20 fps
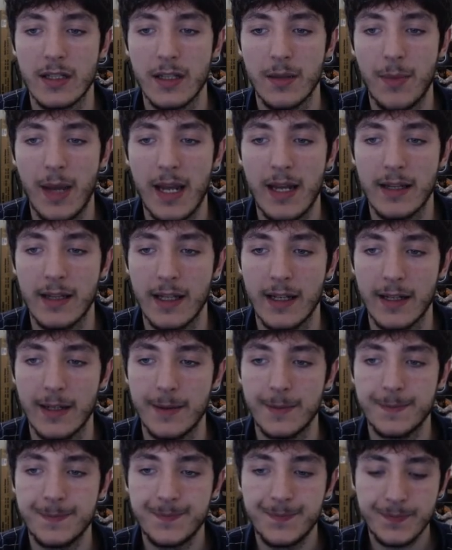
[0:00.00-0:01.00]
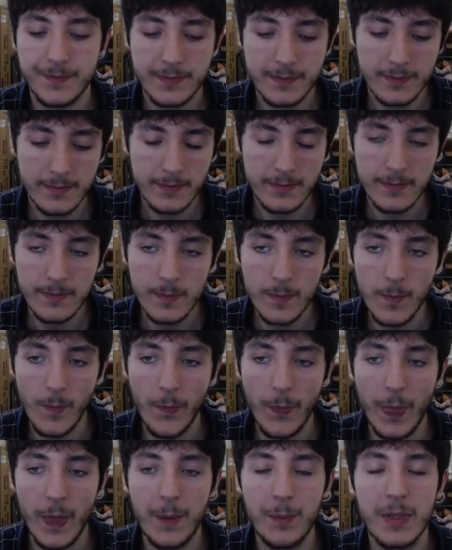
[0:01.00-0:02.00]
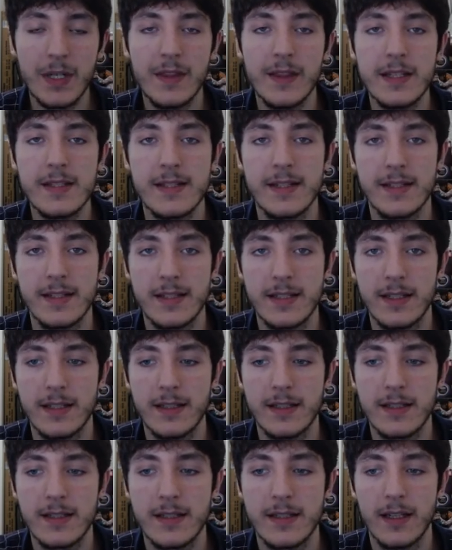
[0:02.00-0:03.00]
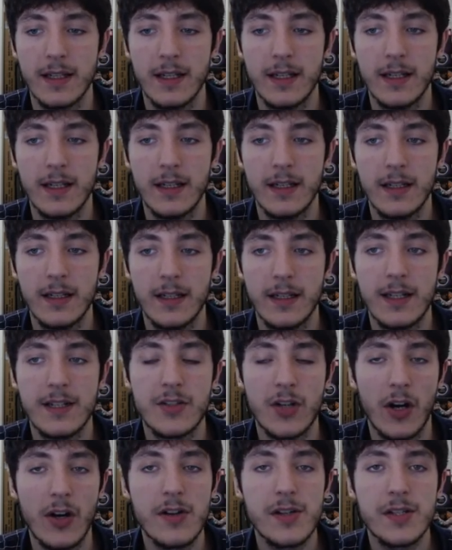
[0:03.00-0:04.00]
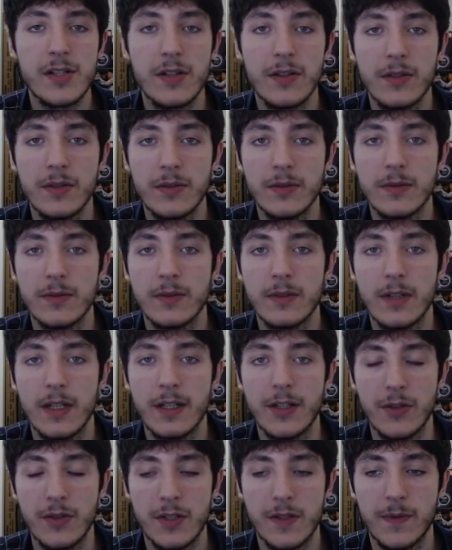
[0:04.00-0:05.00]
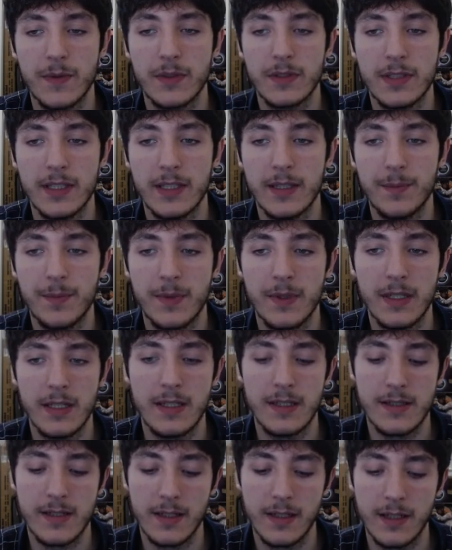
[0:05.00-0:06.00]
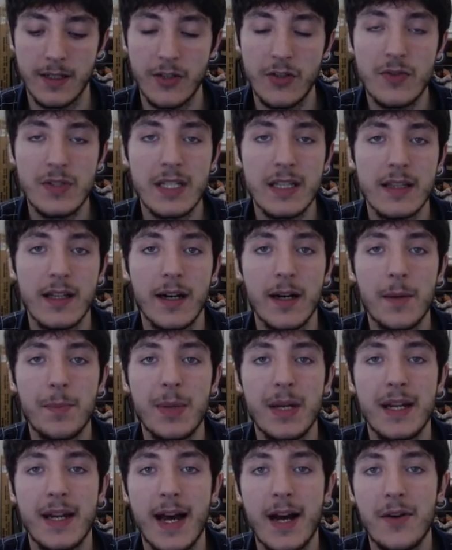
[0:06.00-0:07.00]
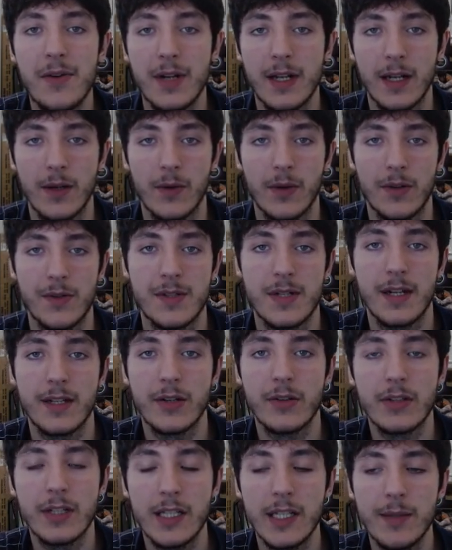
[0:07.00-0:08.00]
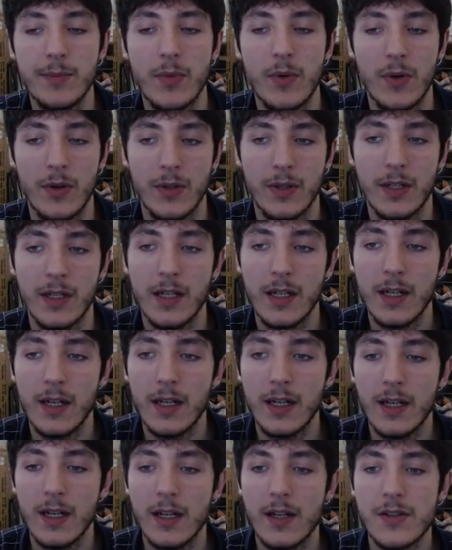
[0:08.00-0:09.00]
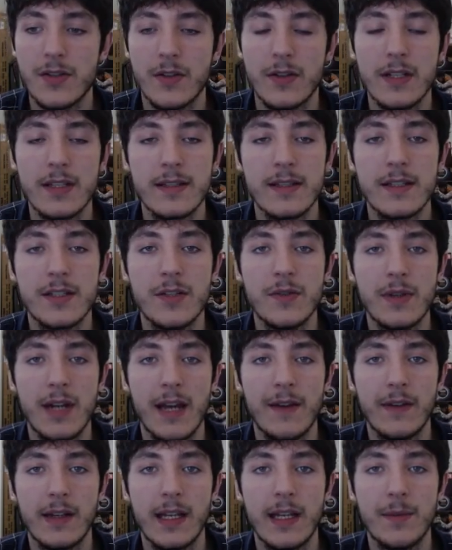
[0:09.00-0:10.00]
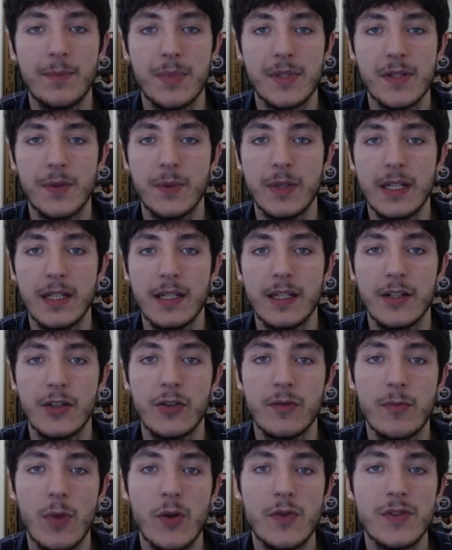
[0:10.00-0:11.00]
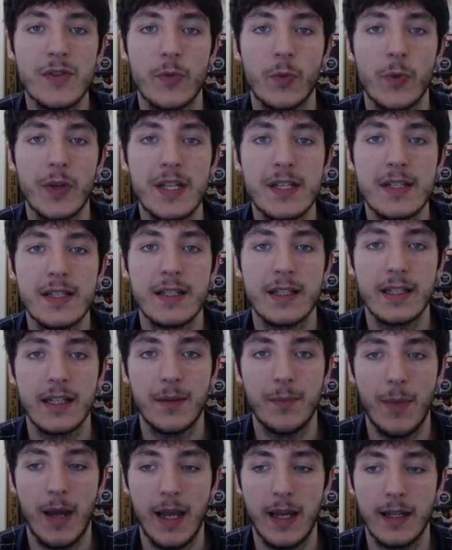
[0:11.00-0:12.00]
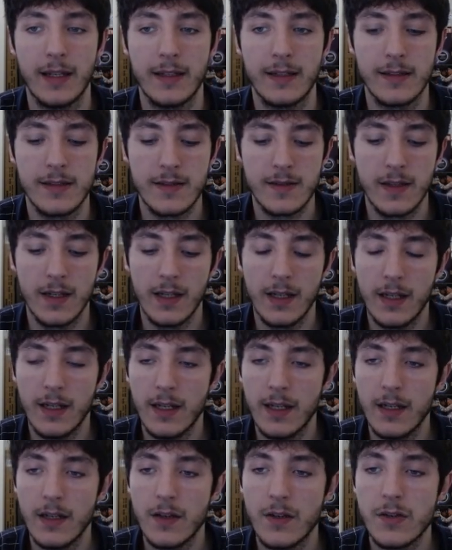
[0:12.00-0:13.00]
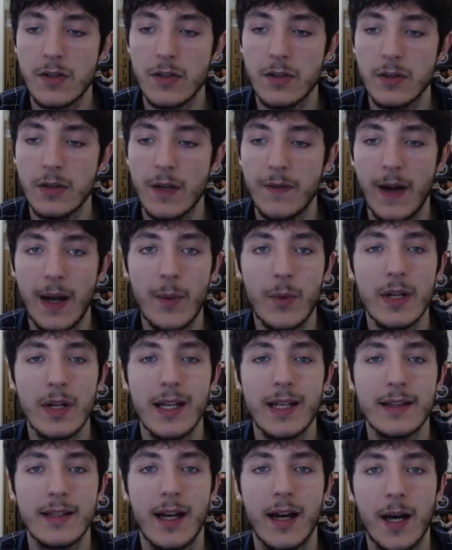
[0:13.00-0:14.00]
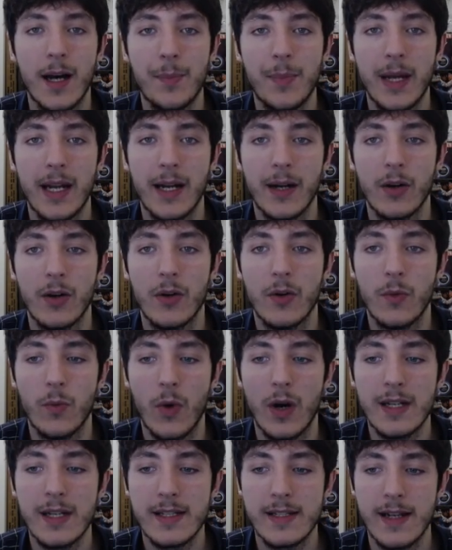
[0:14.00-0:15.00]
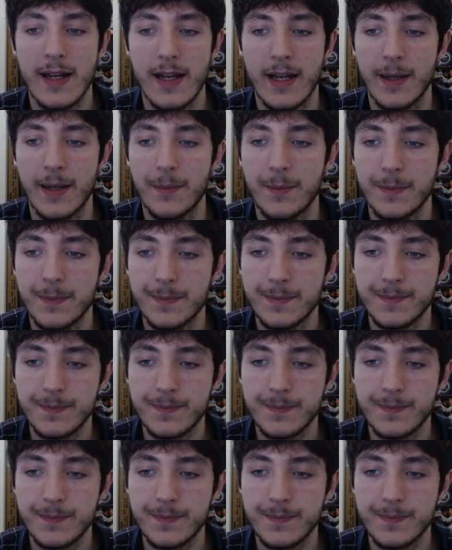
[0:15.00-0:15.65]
command line. But in this instance, it's also a useful tip is using the up and down arrows on your keyboard. So this lets you navigate between your most recent commands. So if I were to hit the up arrow one time,